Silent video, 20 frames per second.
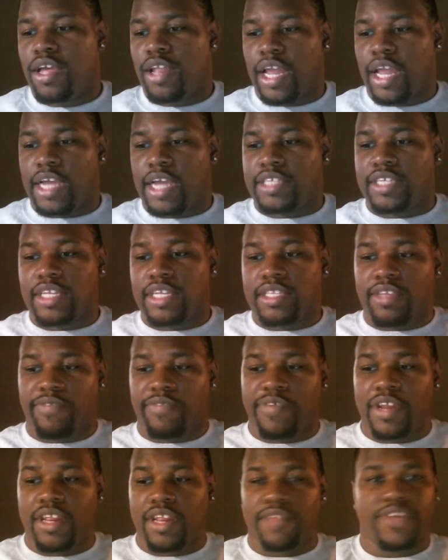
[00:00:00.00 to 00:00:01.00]
Like I said,
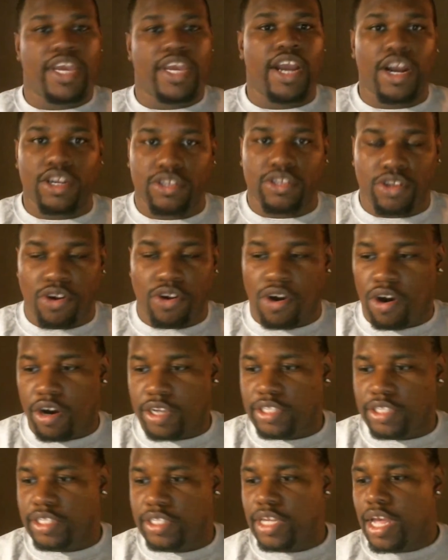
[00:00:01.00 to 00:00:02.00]
definitive character
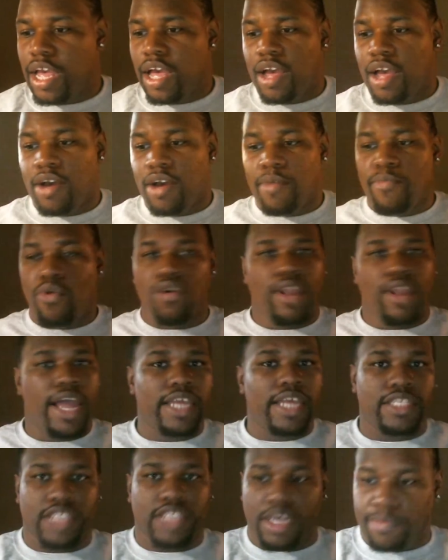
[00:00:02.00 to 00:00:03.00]
arcs, more
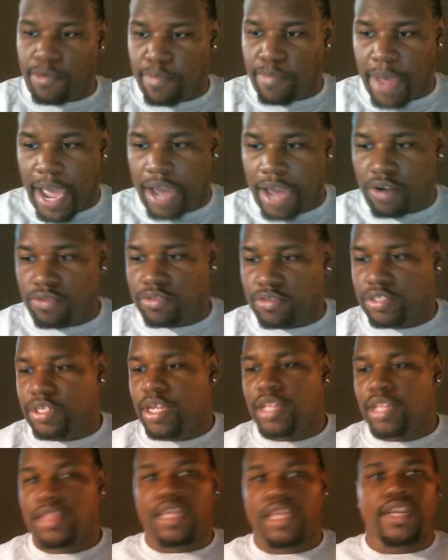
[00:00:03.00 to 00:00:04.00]
lightsaber
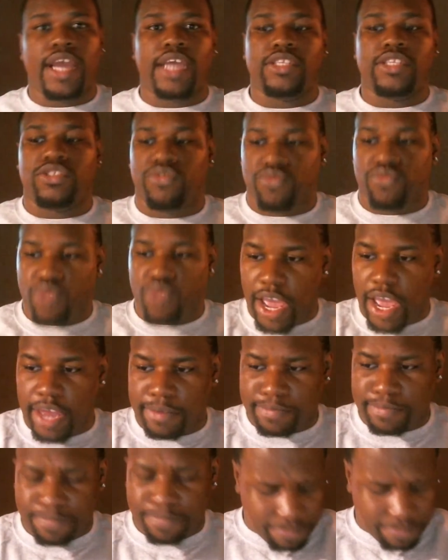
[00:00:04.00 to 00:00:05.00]
battles, the Knights of
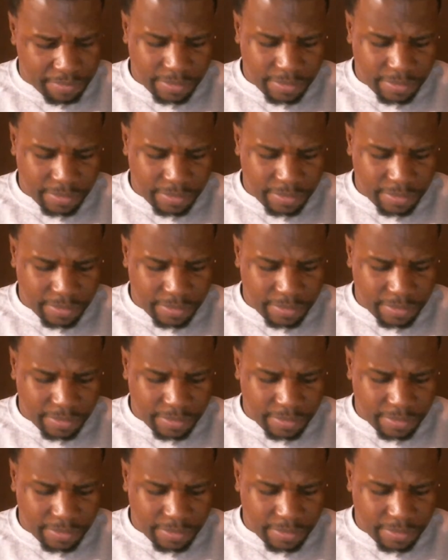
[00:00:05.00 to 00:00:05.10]
Ren,